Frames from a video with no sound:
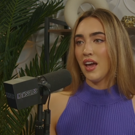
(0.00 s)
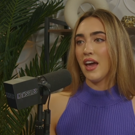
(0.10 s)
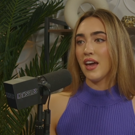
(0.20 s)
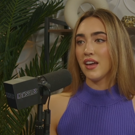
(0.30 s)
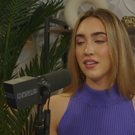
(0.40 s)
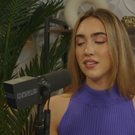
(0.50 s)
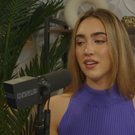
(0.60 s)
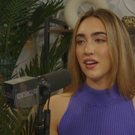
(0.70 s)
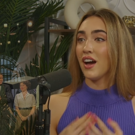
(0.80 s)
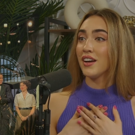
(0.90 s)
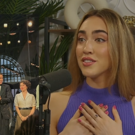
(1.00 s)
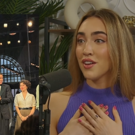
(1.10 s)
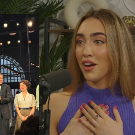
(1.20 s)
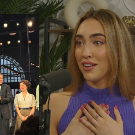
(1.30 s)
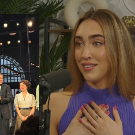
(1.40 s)
And I
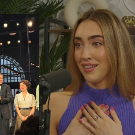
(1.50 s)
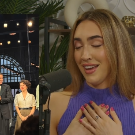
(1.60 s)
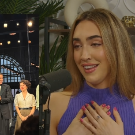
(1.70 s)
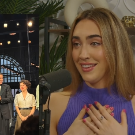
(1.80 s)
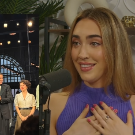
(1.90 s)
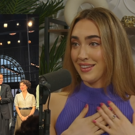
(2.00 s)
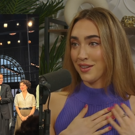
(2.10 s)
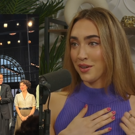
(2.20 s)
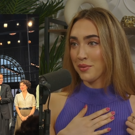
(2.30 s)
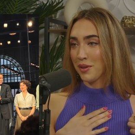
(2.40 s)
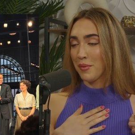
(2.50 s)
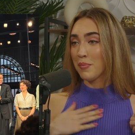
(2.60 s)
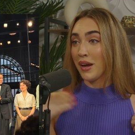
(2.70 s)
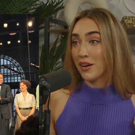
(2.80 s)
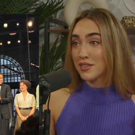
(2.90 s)
saw it in the theater with my
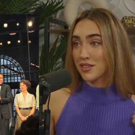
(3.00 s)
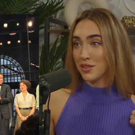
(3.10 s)
parents,